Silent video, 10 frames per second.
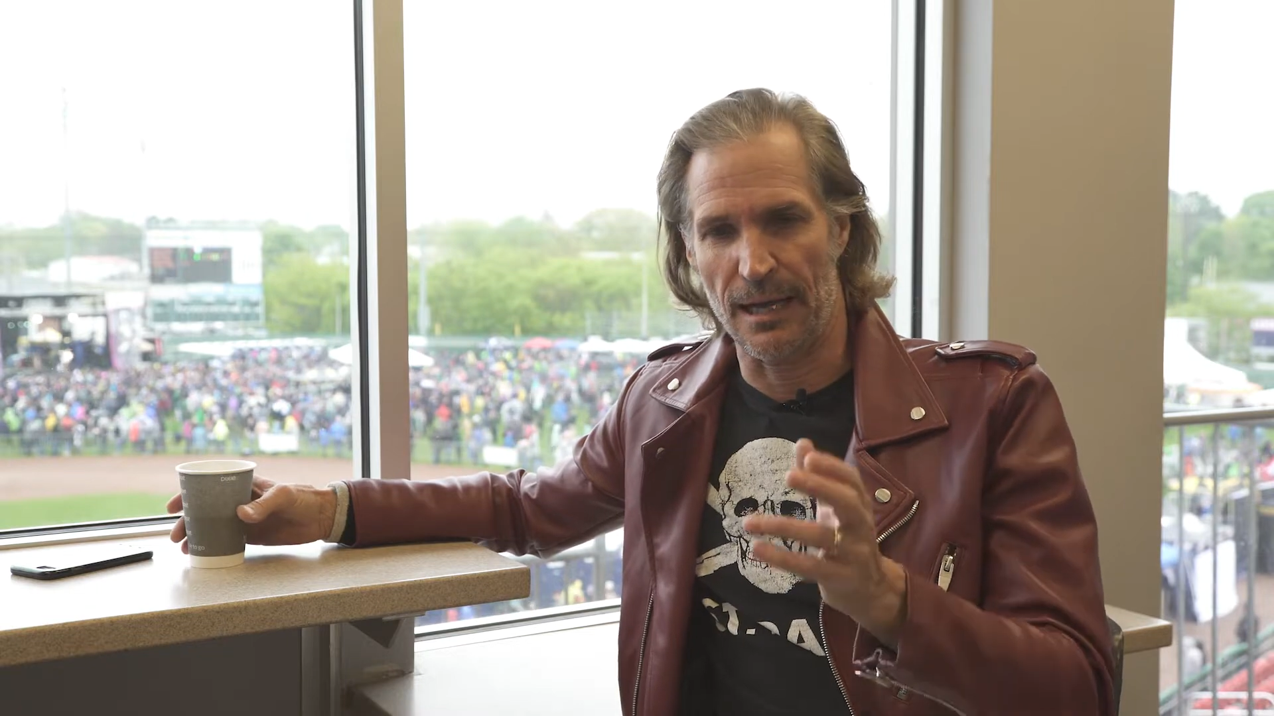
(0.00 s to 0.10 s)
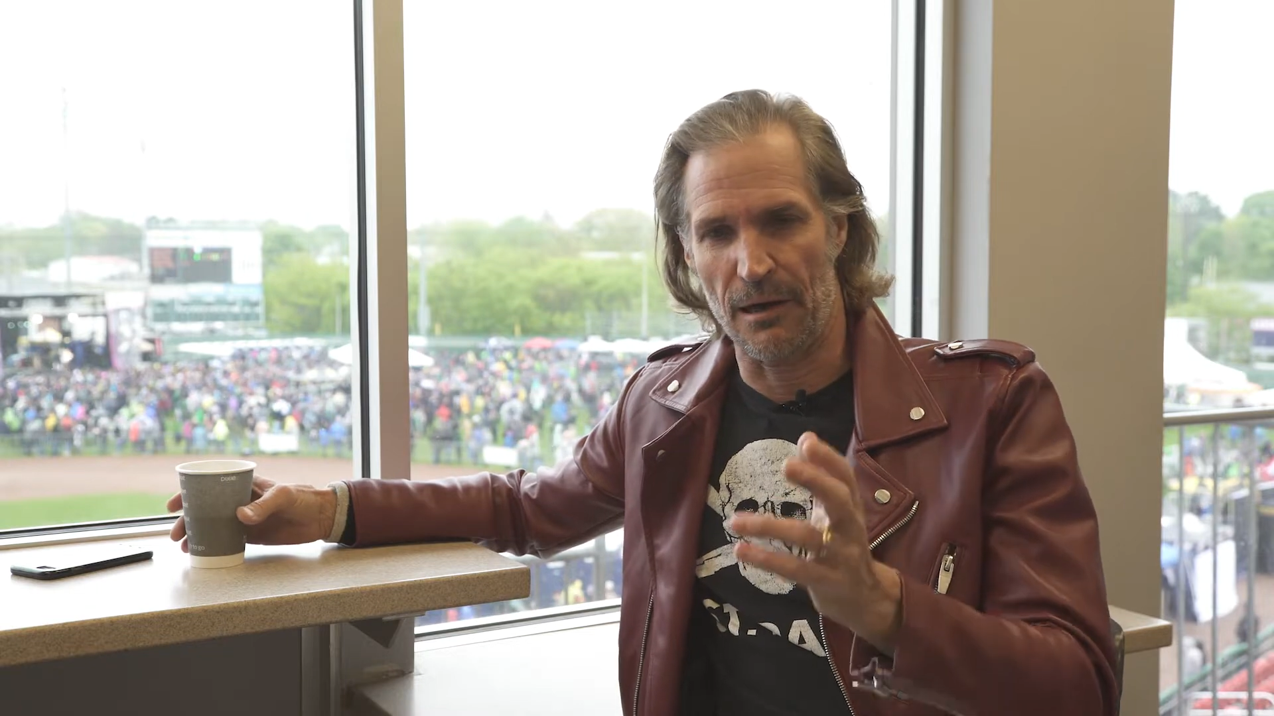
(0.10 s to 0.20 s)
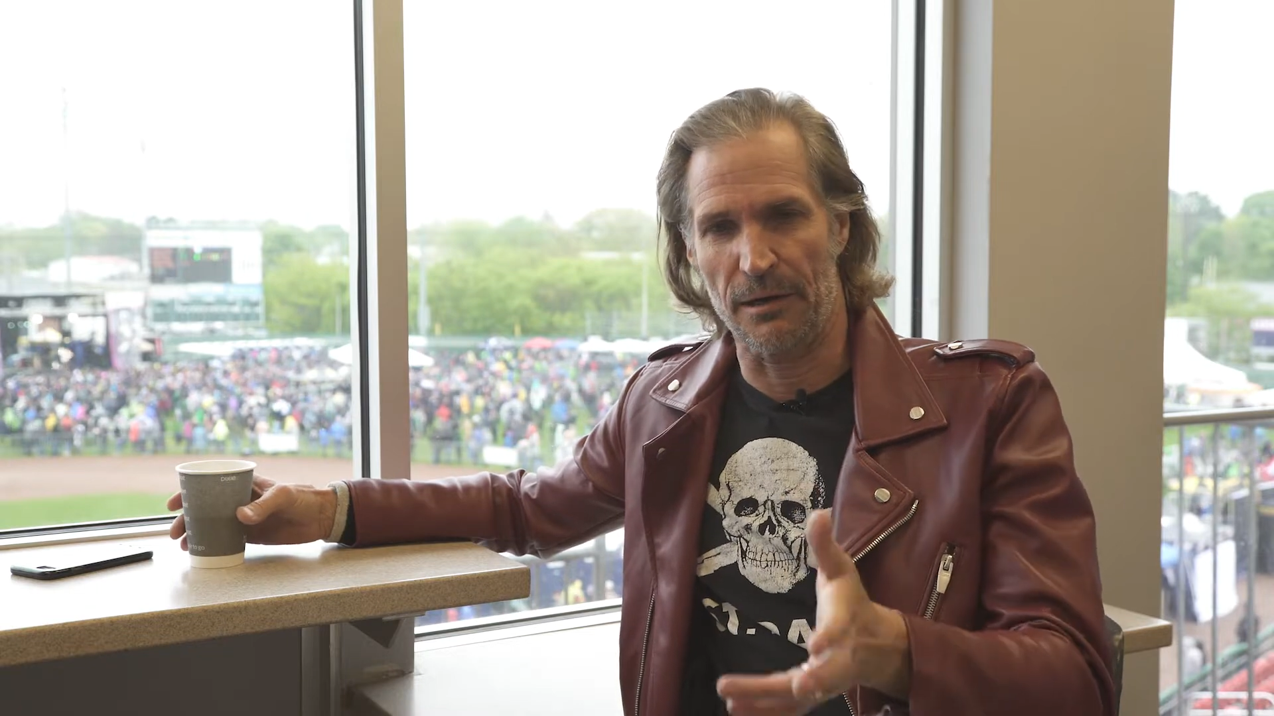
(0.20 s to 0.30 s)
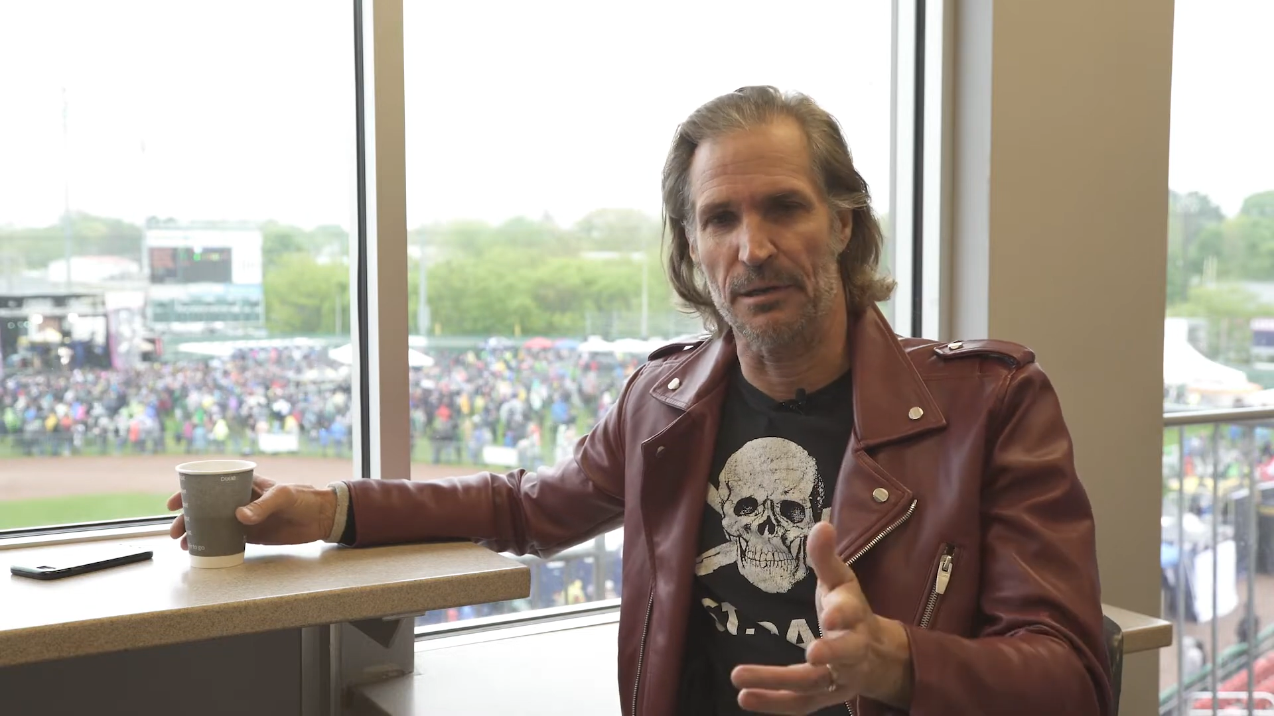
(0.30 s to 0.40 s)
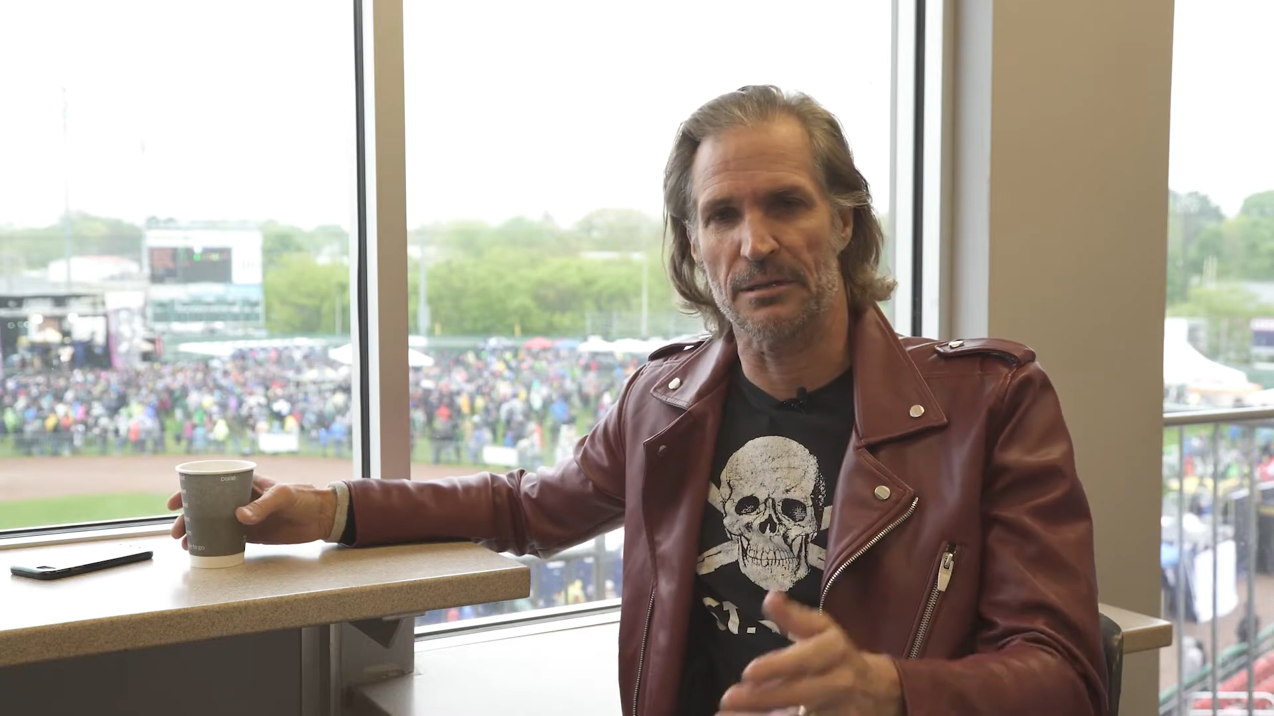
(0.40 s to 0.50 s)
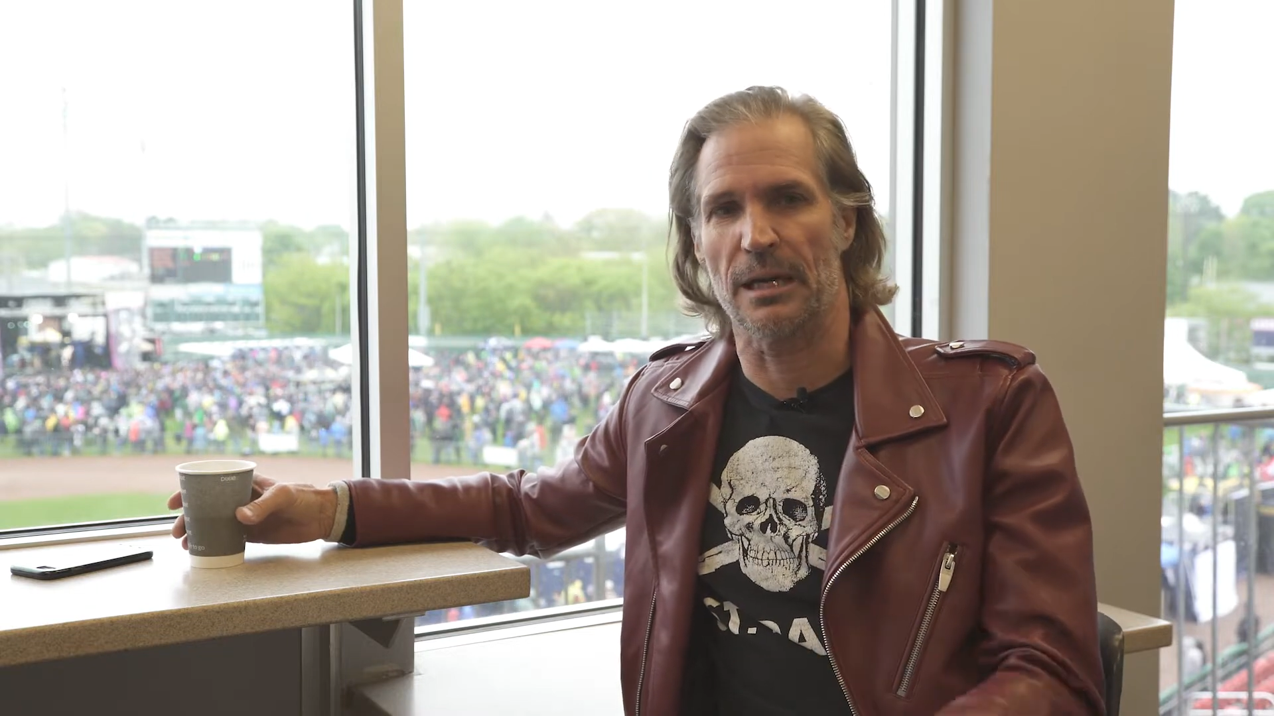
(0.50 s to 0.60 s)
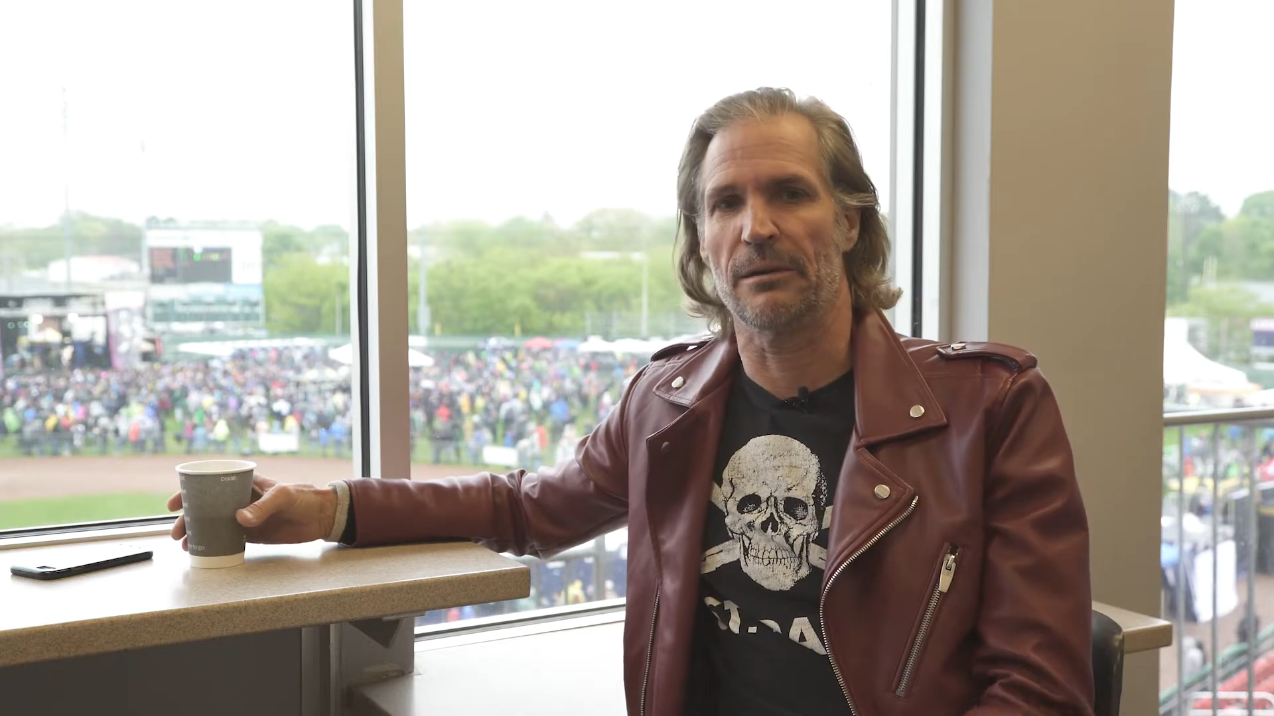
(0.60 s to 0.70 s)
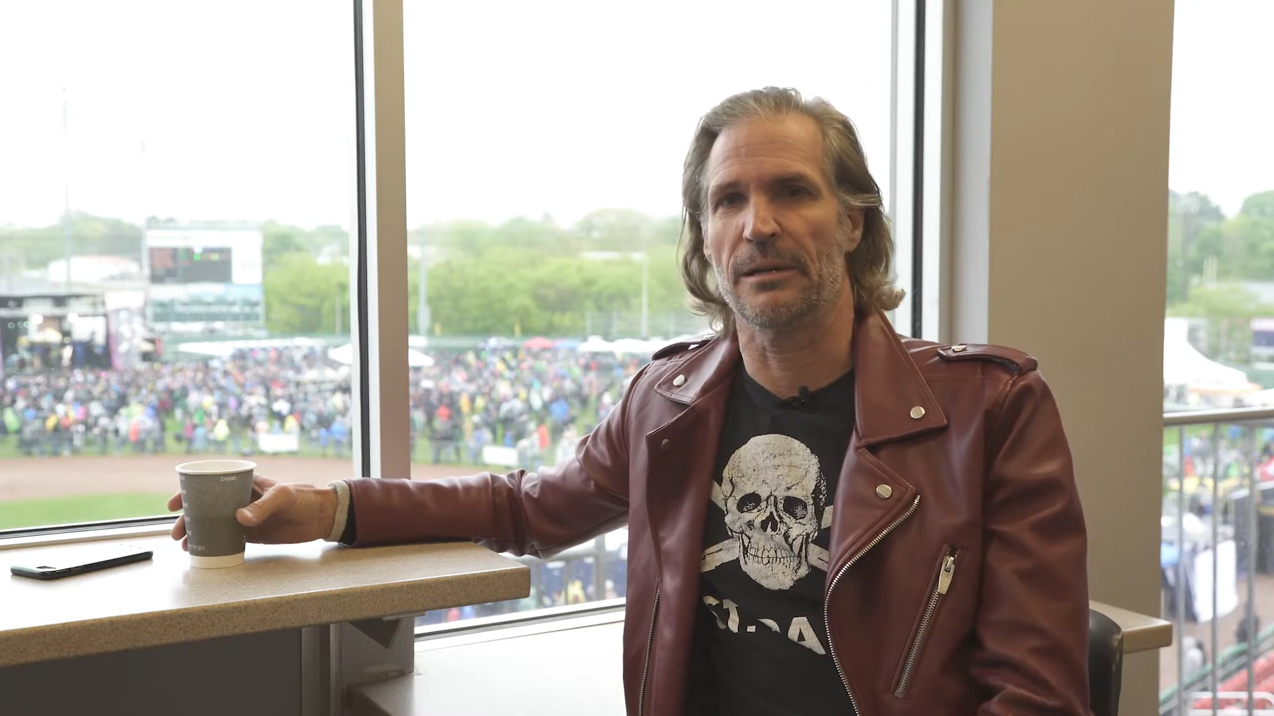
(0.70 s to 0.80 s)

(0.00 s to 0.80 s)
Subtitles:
how can you say you're